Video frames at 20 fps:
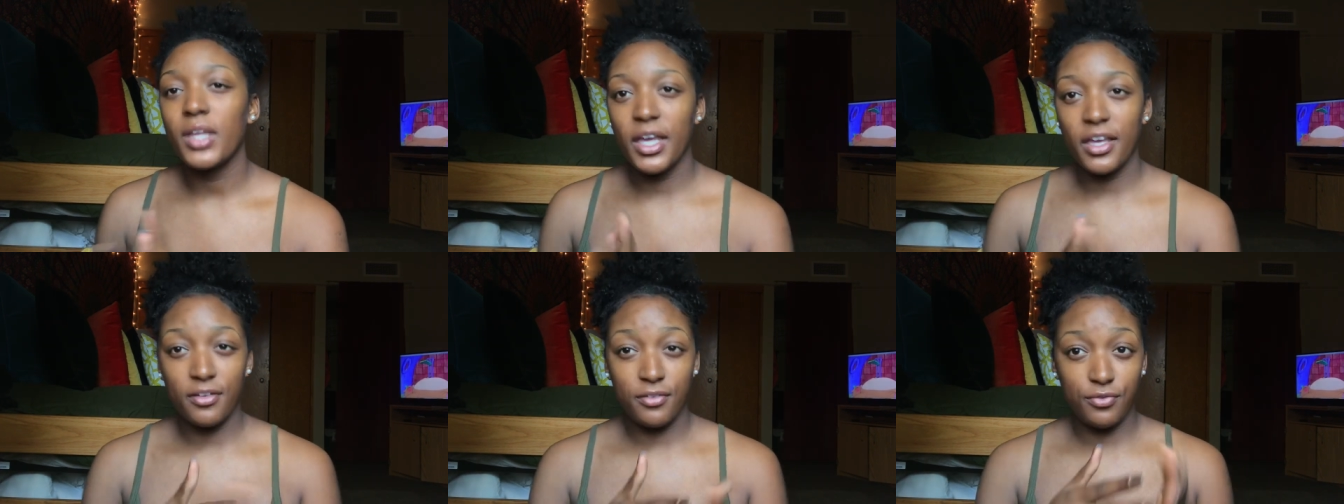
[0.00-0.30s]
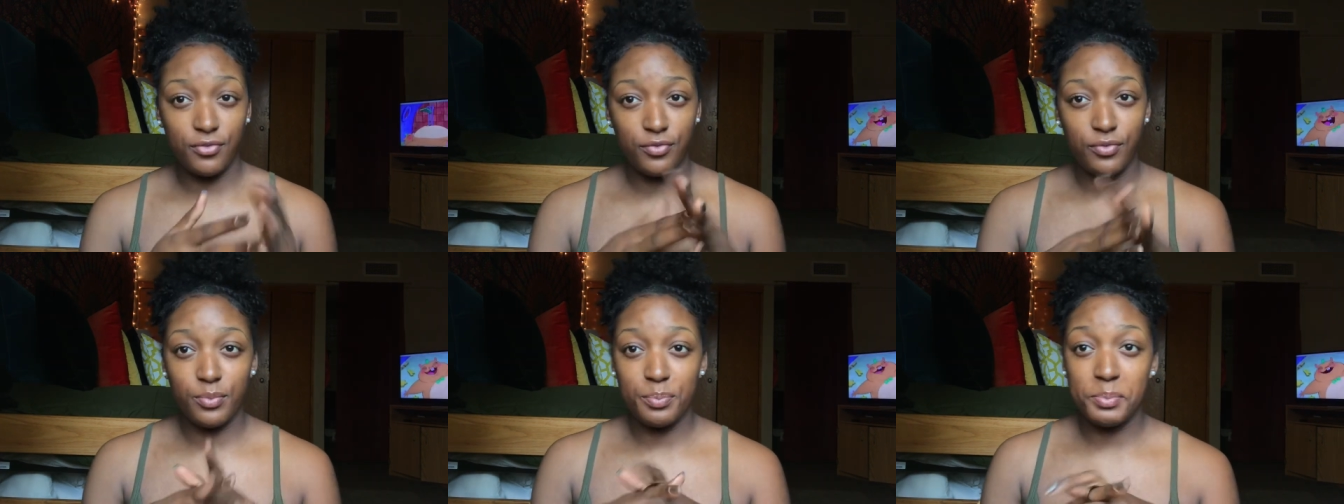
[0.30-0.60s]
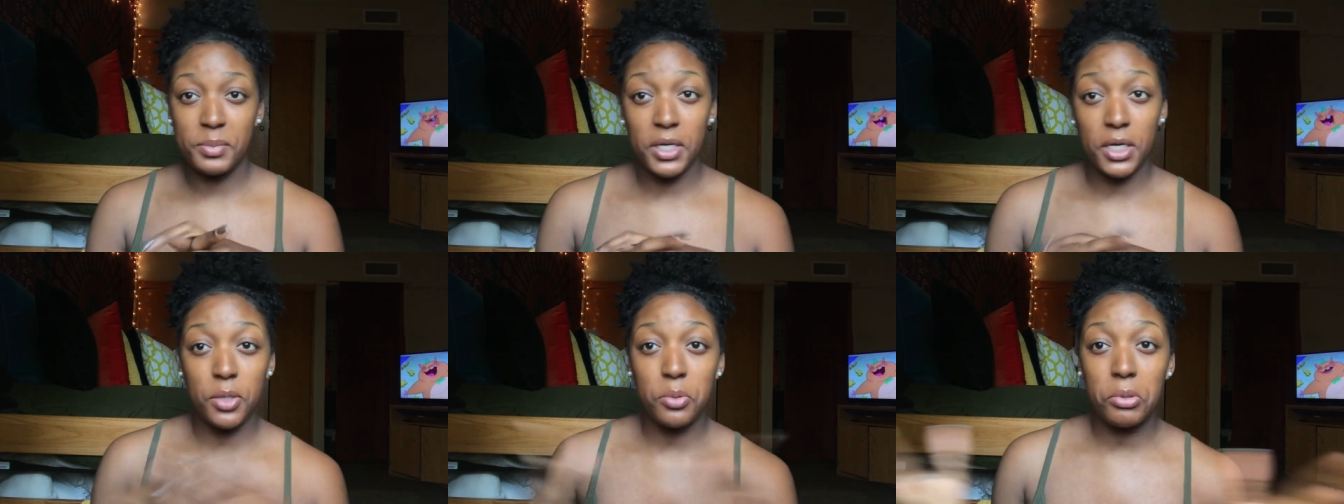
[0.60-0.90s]
if
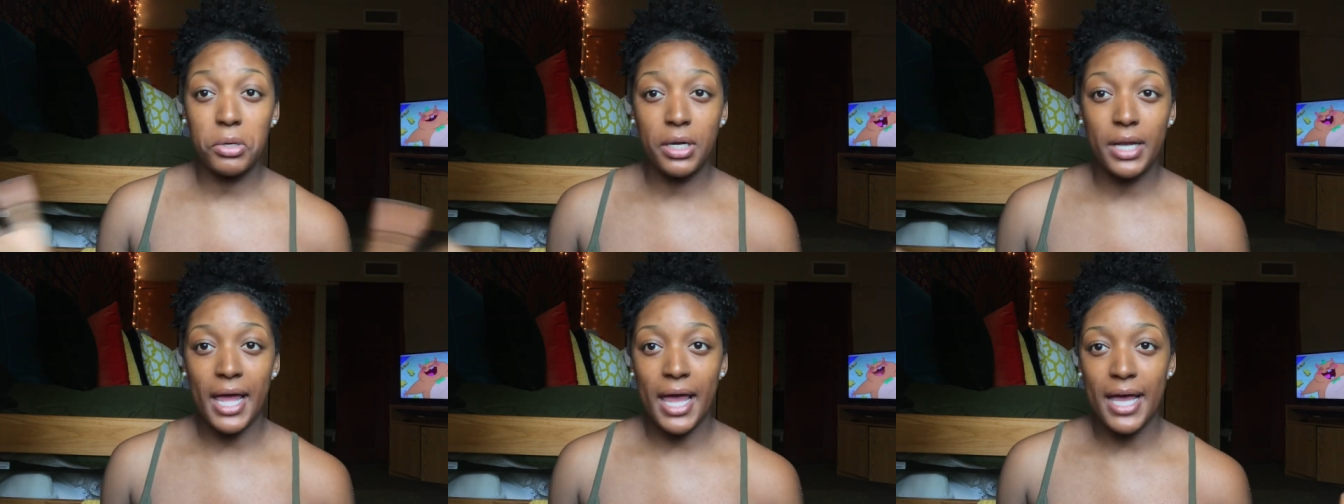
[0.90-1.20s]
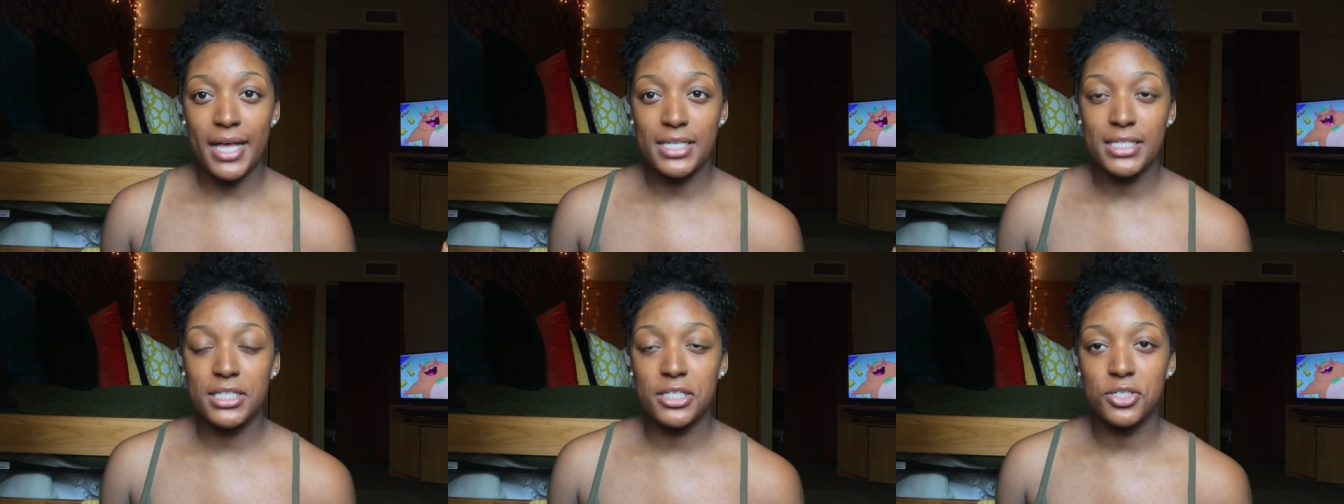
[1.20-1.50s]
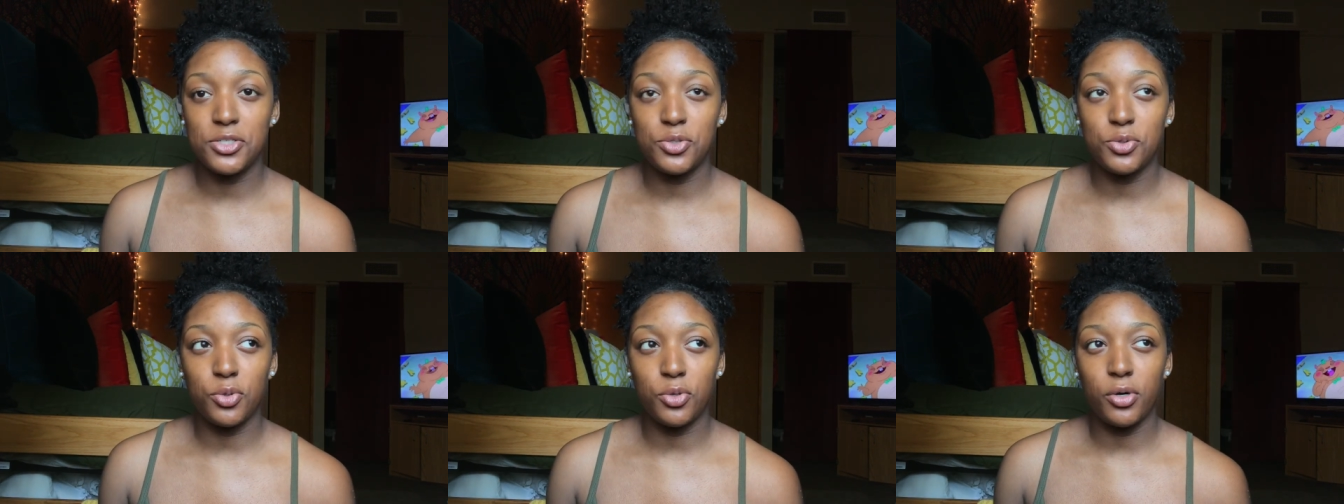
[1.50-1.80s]
anyone has
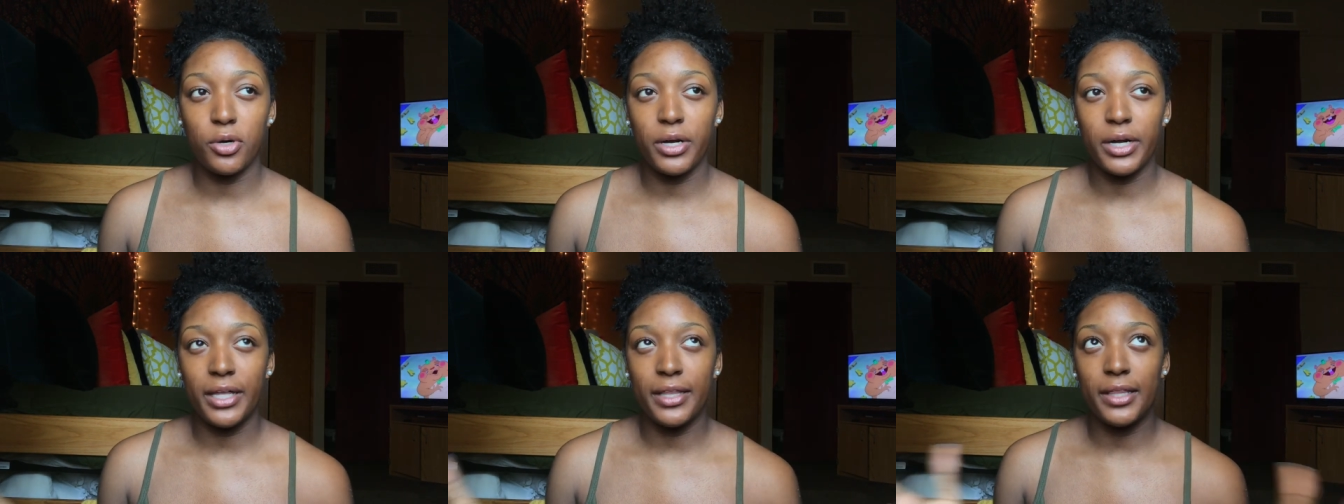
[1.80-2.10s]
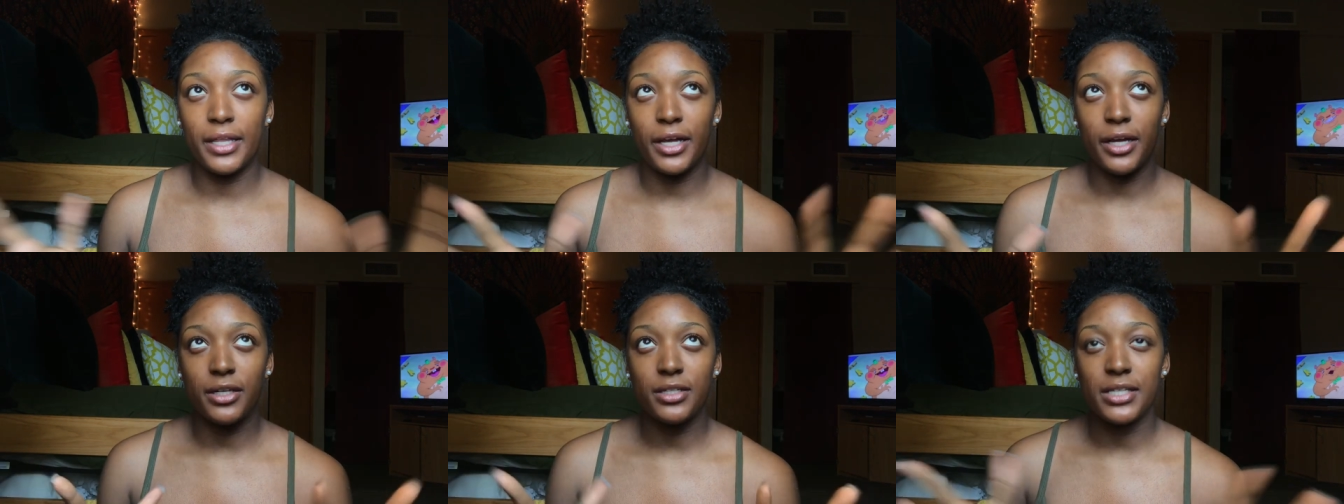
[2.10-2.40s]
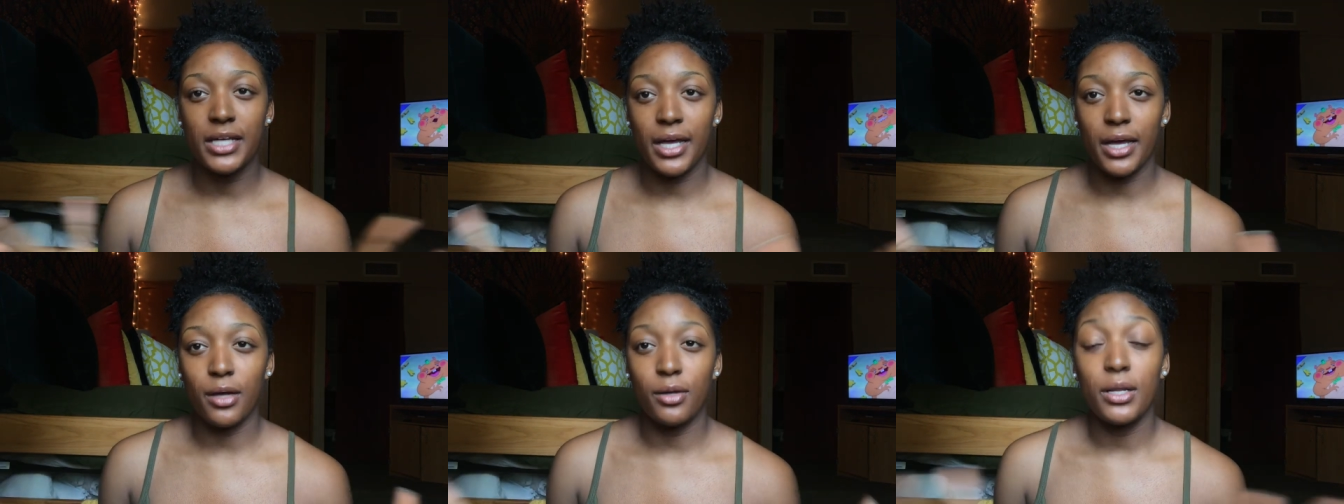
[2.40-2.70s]
this store in their
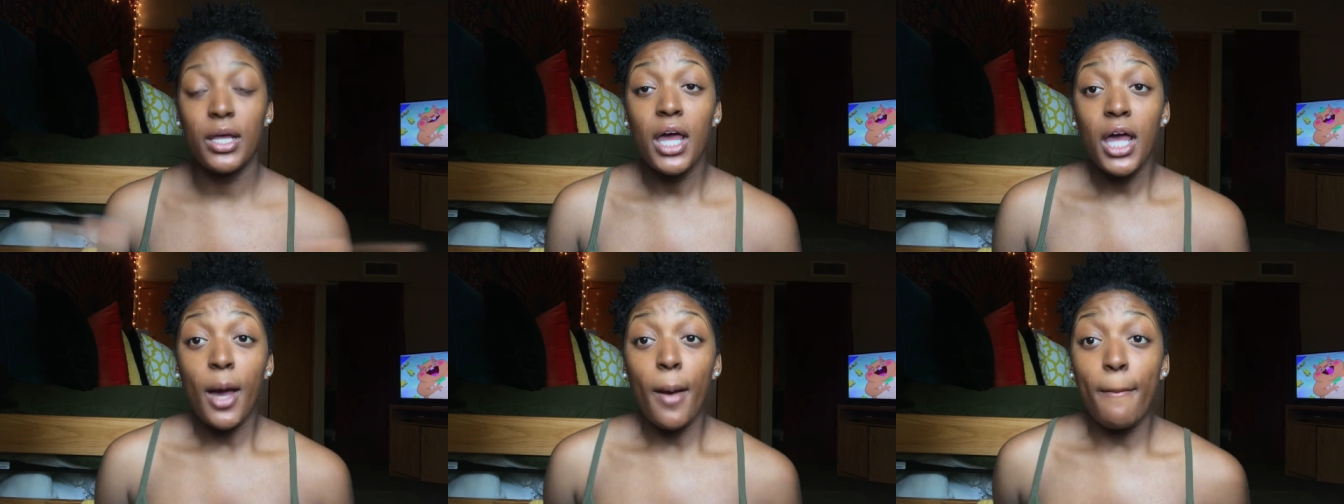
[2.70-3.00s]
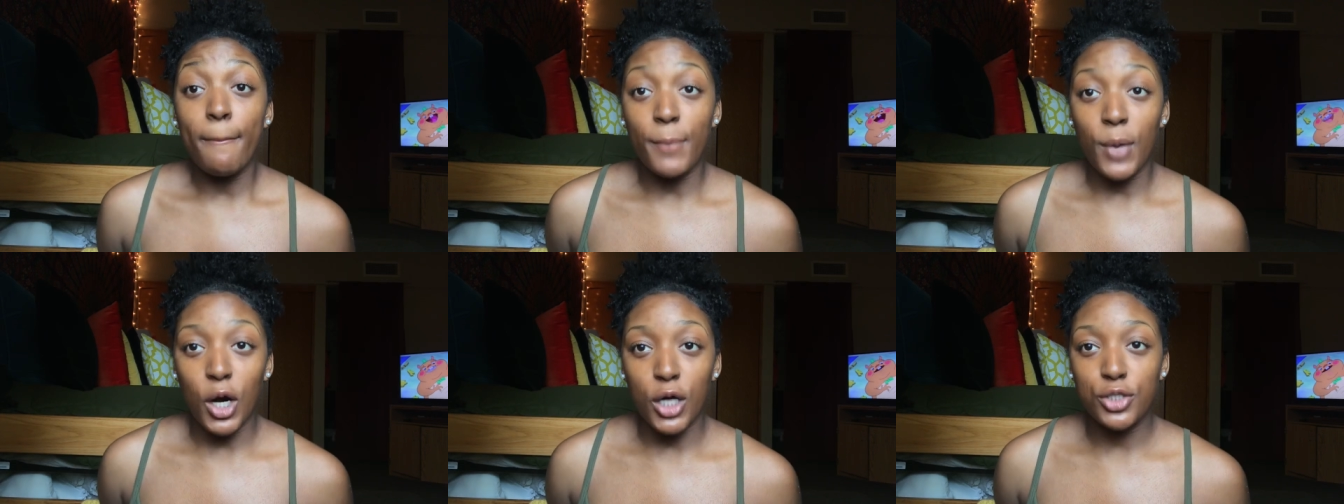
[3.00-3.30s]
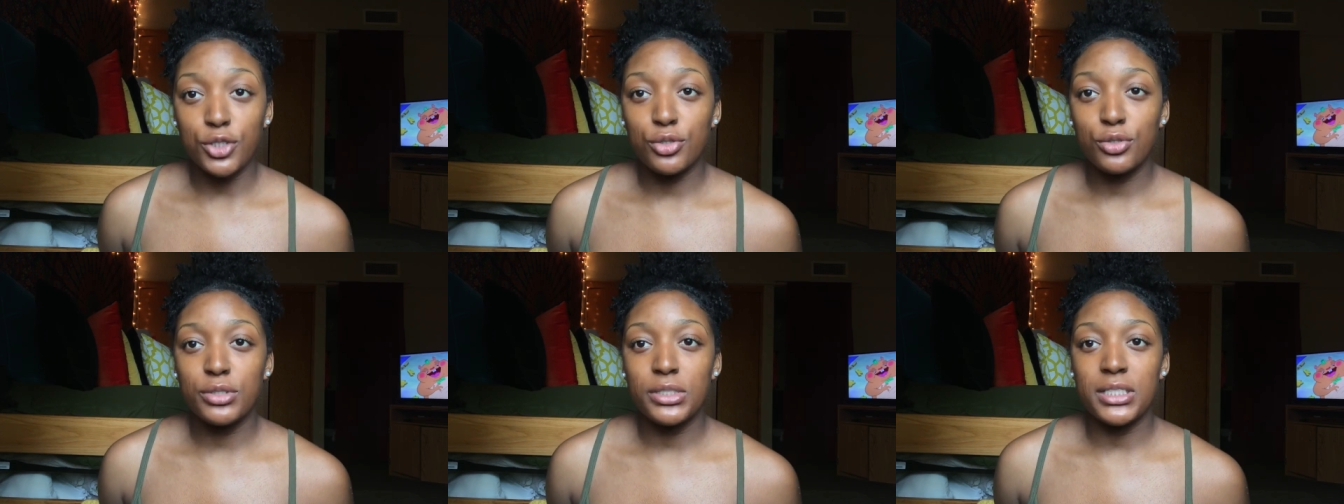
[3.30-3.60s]
town,
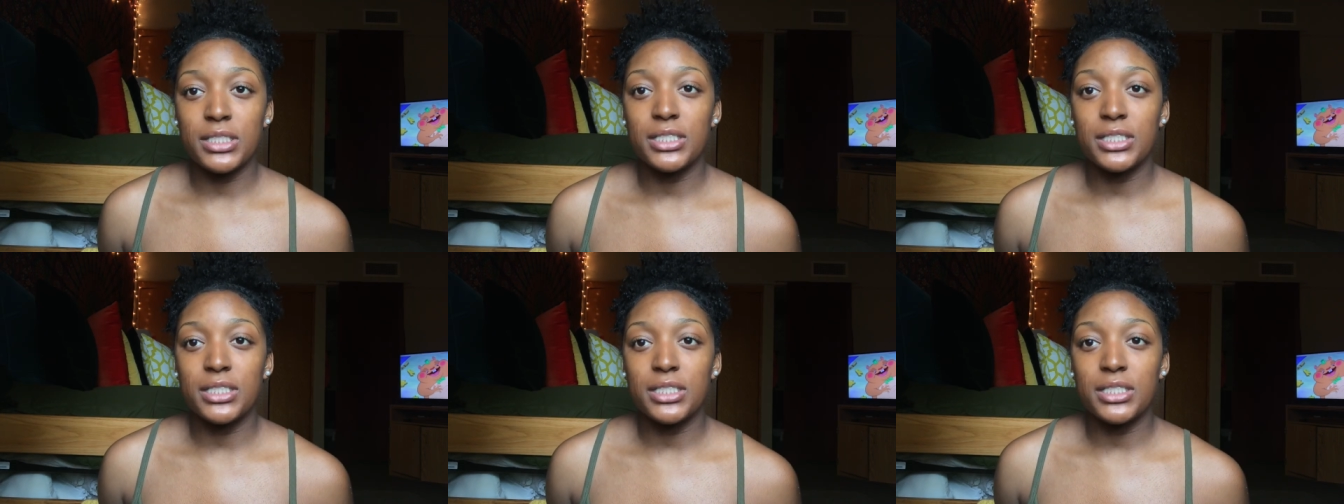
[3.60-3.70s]
Marshall's.